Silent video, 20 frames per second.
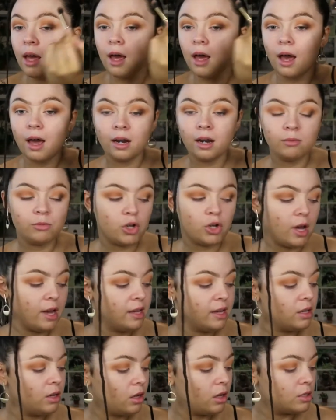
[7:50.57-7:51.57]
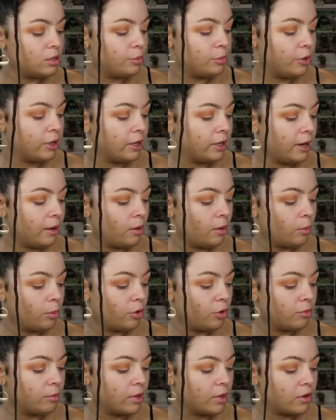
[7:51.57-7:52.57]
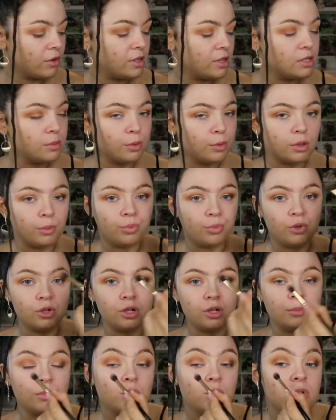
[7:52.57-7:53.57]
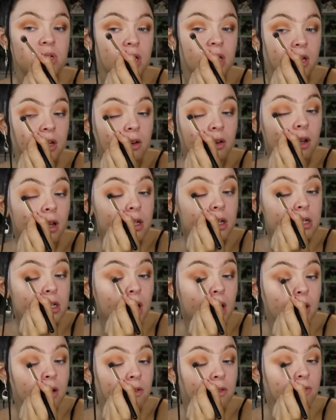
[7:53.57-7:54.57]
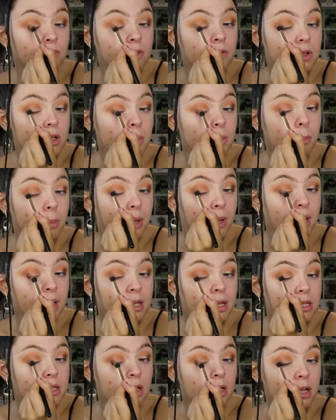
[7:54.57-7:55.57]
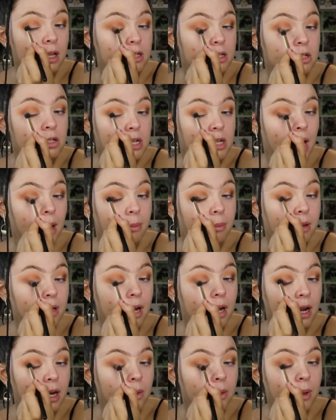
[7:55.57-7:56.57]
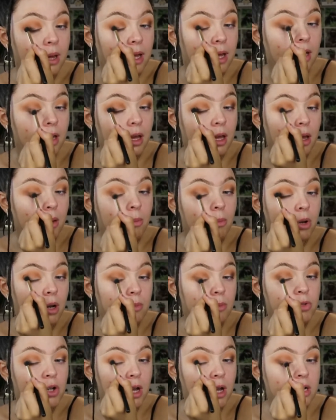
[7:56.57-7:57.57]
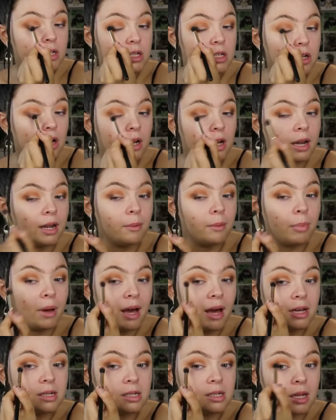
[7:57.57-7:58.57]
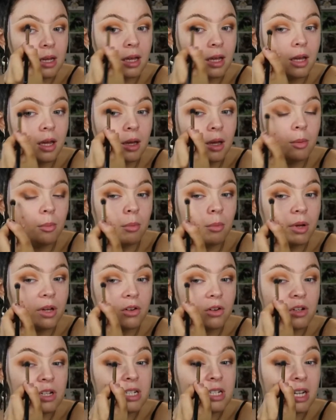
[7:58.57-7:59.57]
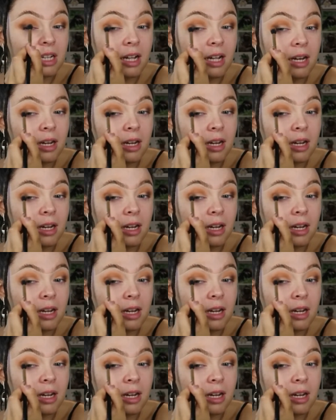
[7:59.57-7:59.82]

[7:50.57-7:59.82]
and I'm trying not to bring it out above my crease, but the brush I'm using is kind of big, so that's just happening anyway. But I'm trying to not let it pass like my crease, like that